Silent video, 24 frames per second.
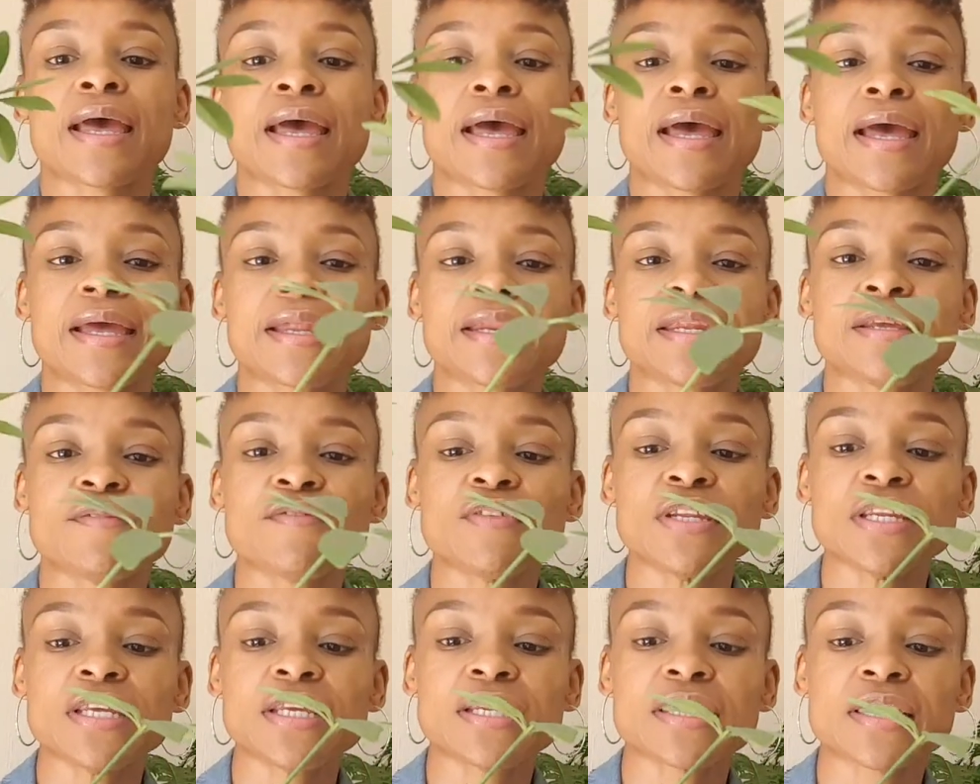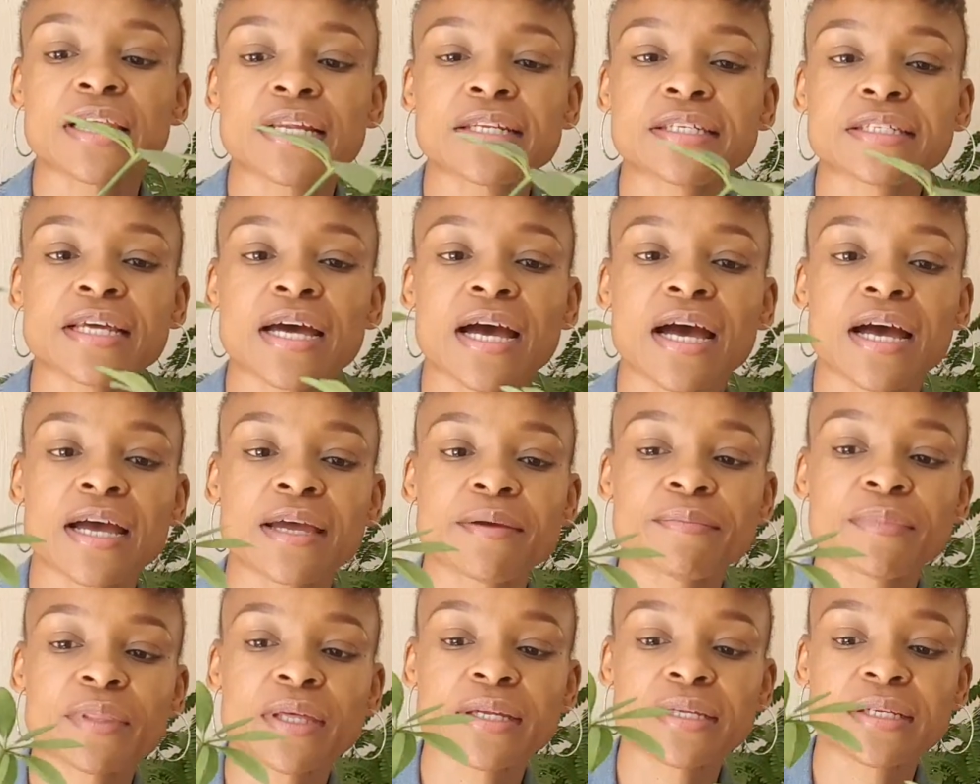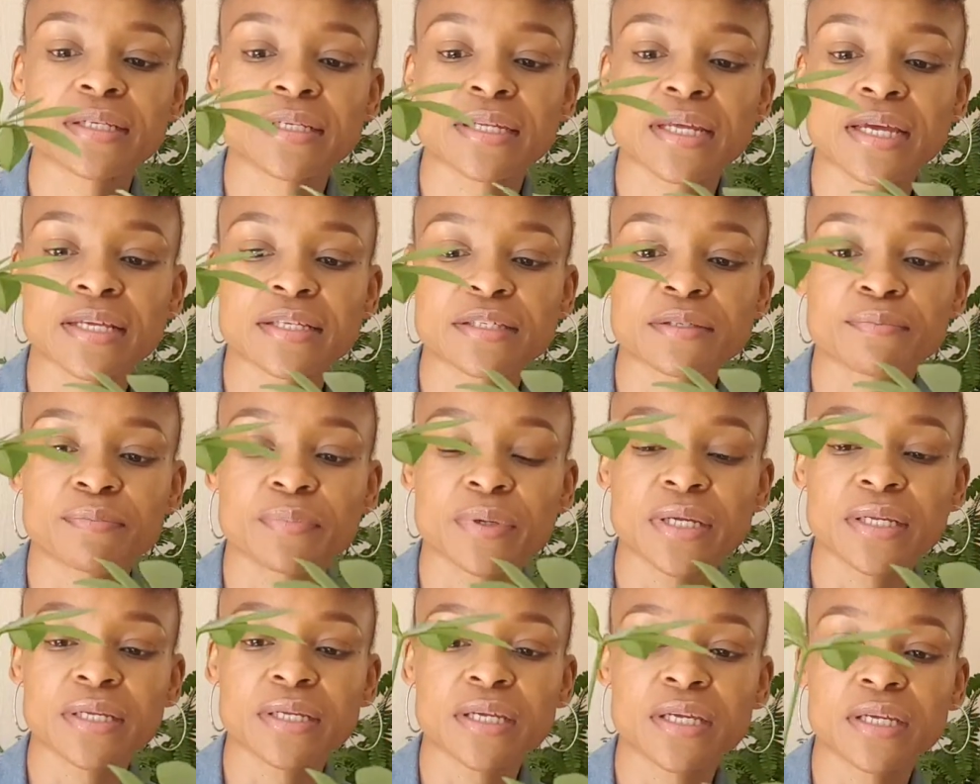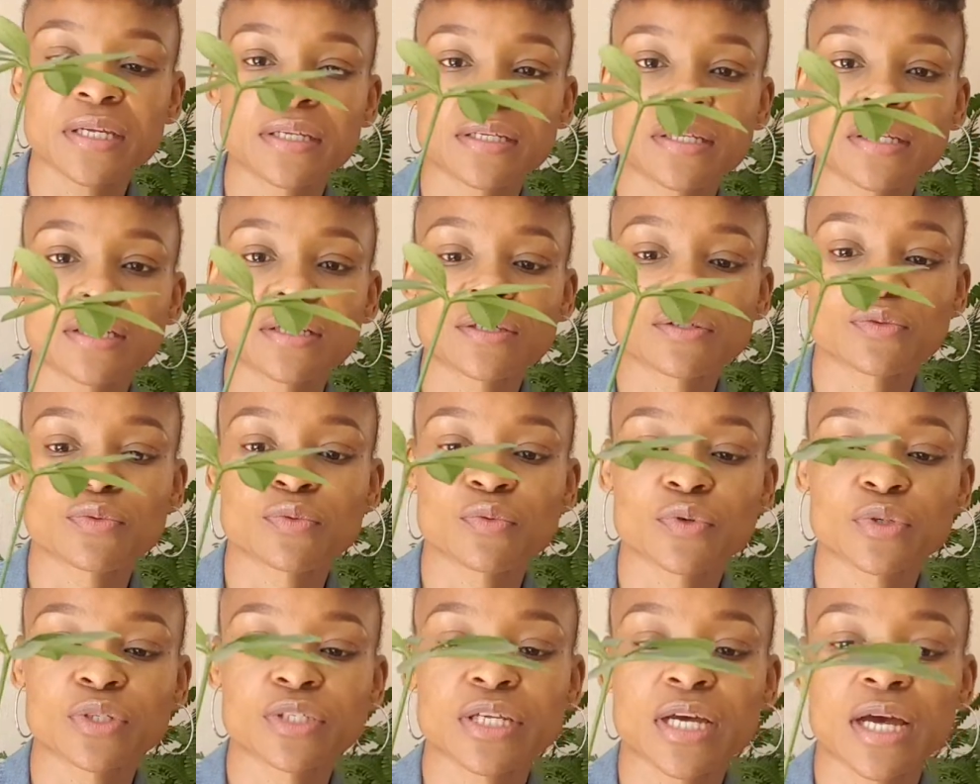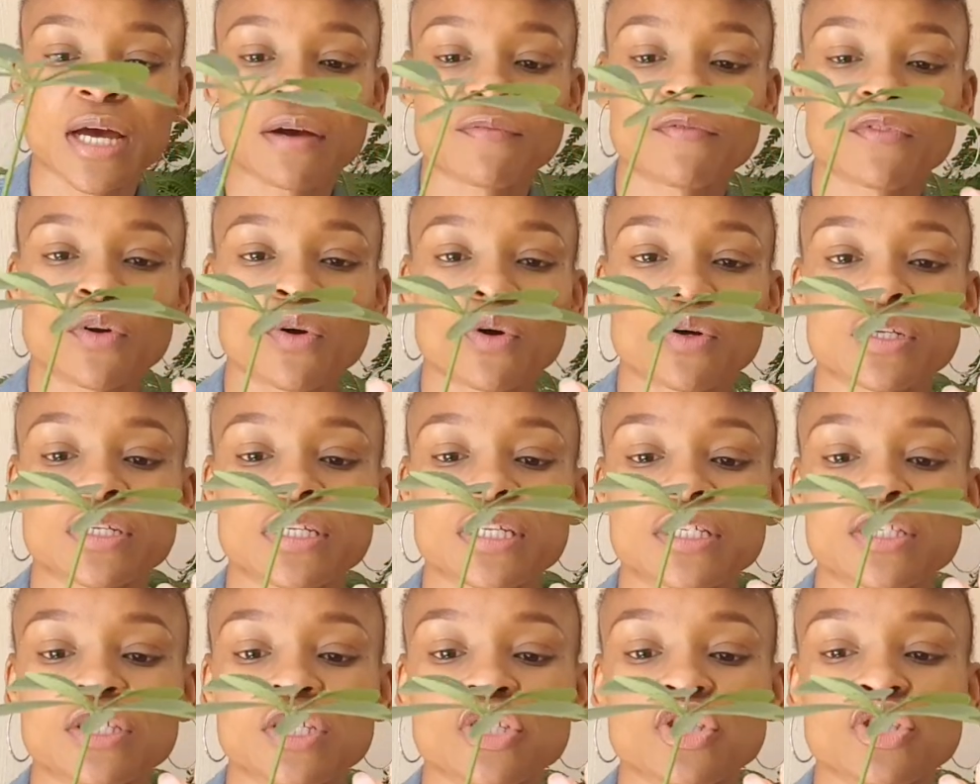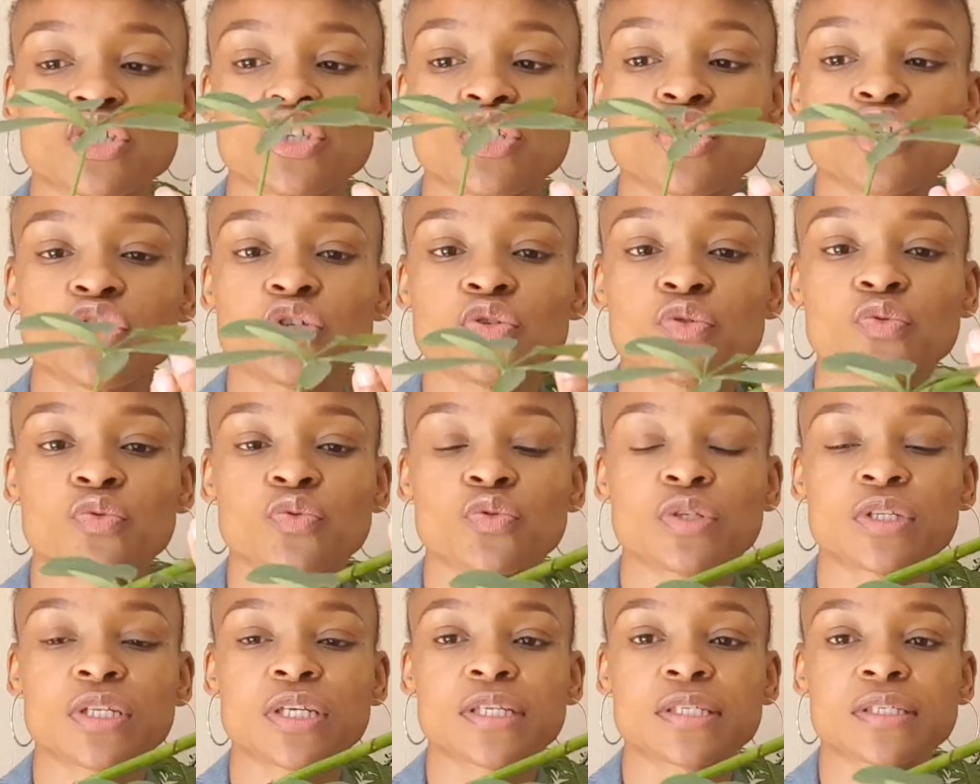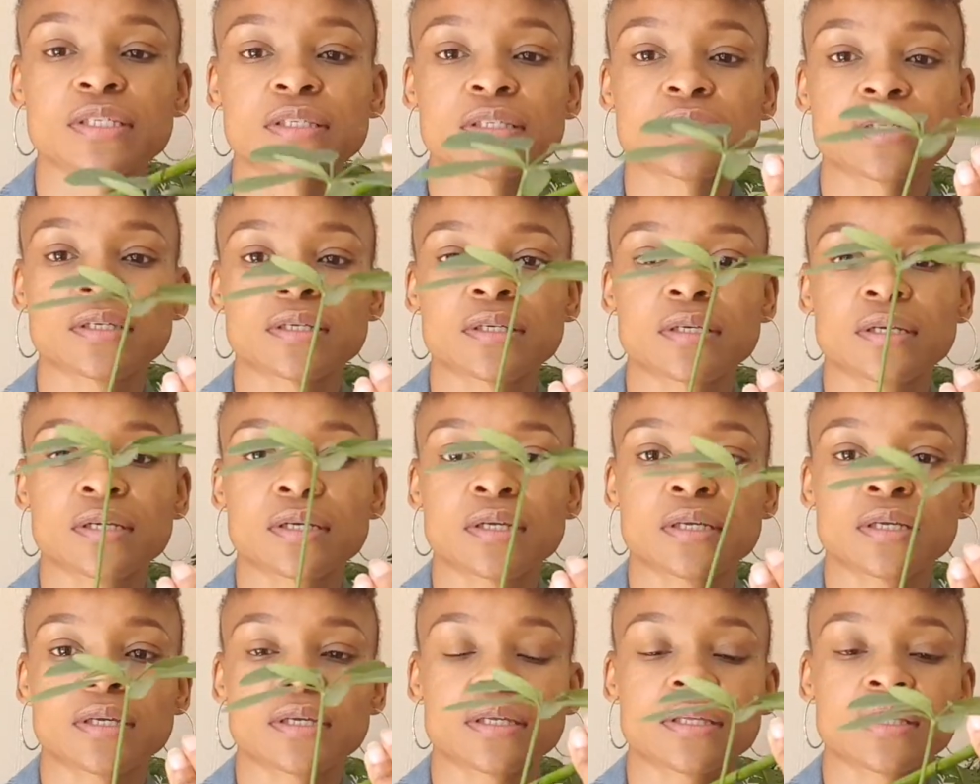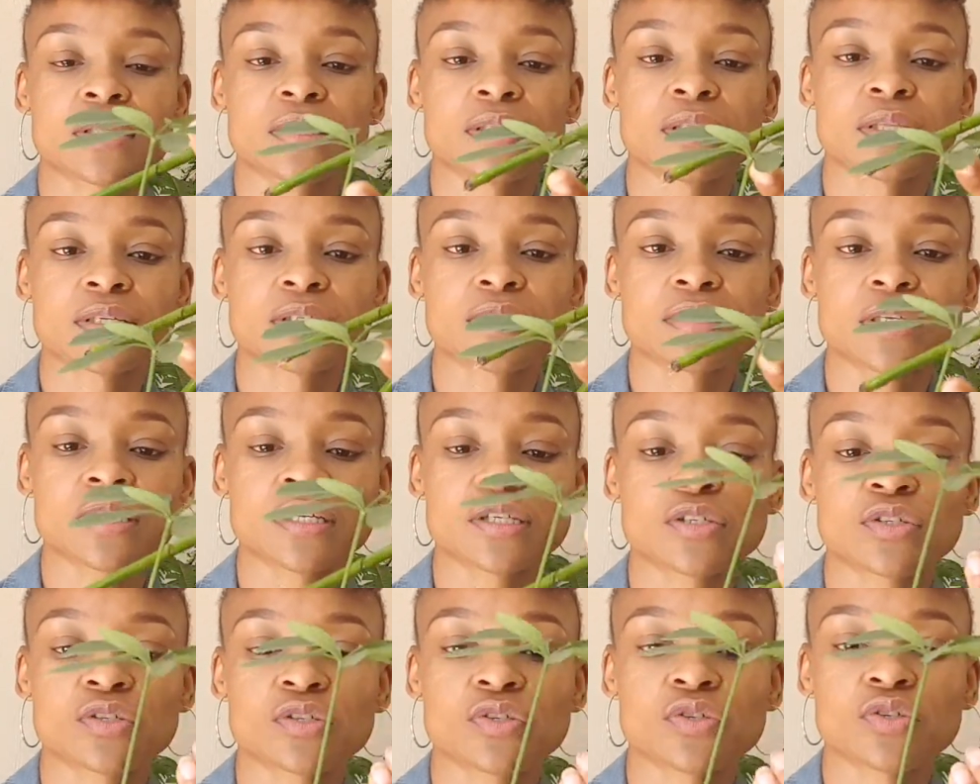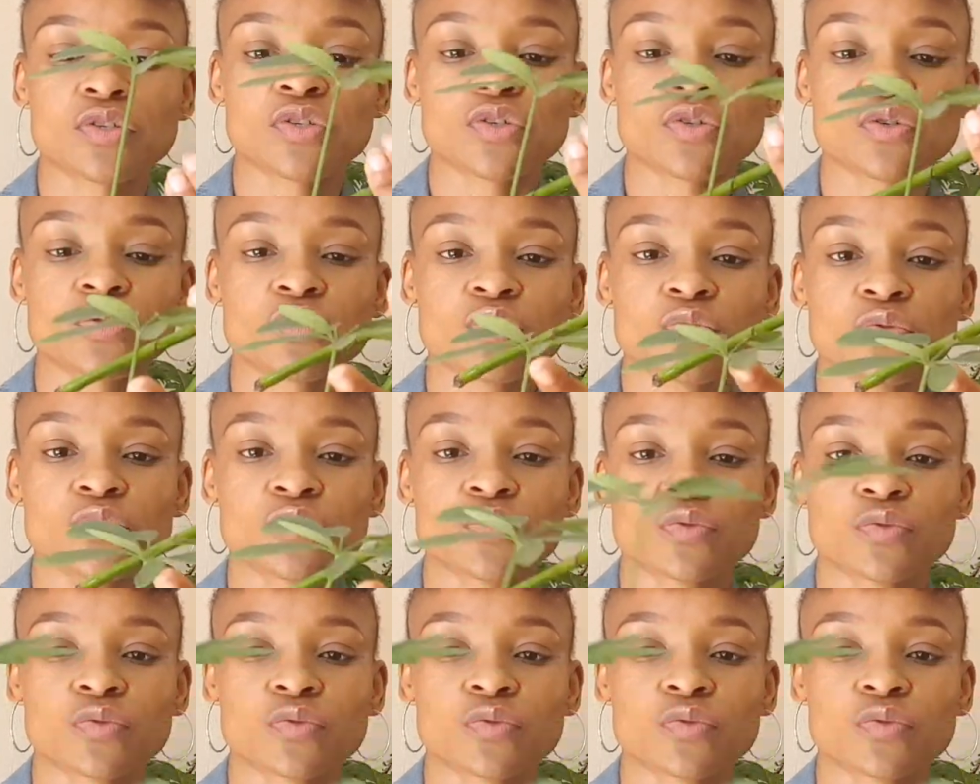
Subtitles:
And even in the time that it has been in this water, I've got, this is new, this is new.